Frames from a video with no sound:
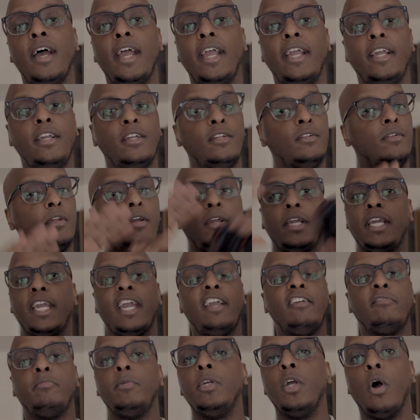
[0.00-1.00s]
it
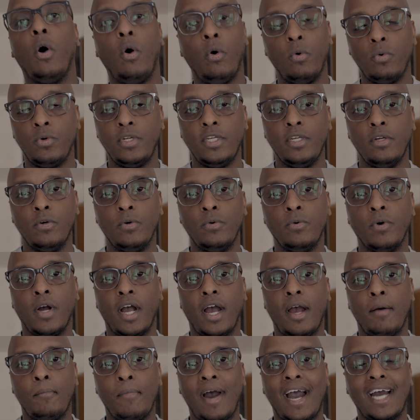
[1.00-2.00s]
gave me a whole new
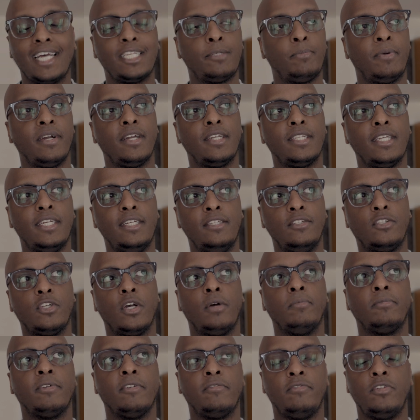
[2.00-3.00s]
aspect in
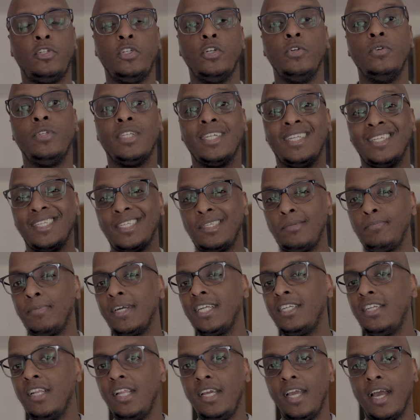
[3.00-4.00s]
terms of shooting,
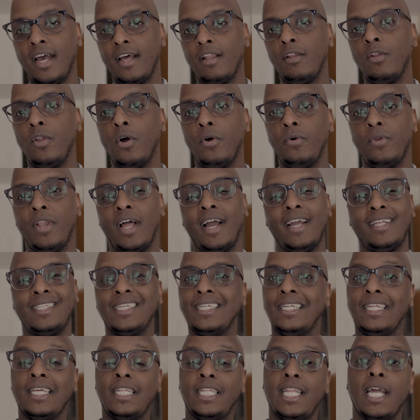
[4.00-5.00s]
especially at low light,
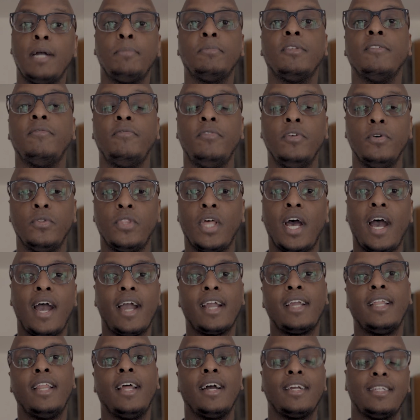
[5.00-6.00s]
and the depth of field that I
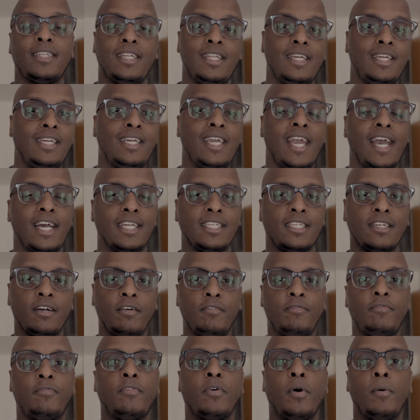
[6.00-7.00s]
can actually get
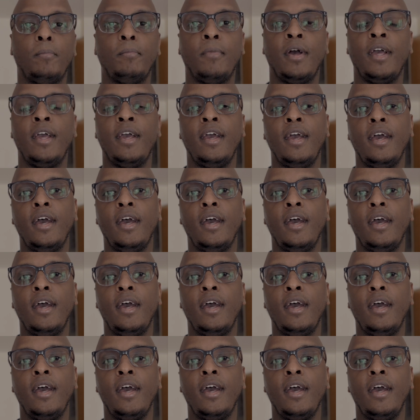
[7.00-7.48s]
from